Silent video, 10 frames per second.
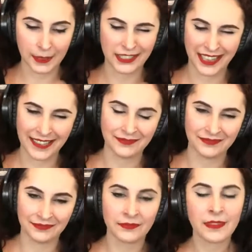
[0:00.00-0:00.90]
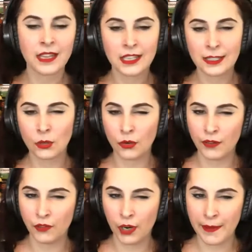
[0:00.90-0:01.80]
But you're like,
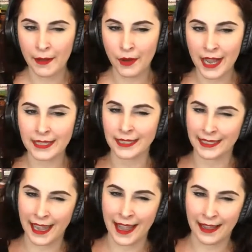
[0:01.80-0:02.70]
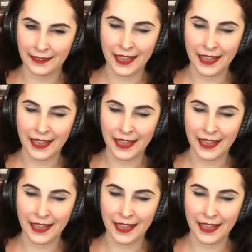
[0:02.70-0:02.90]
story format wise, like, yeah,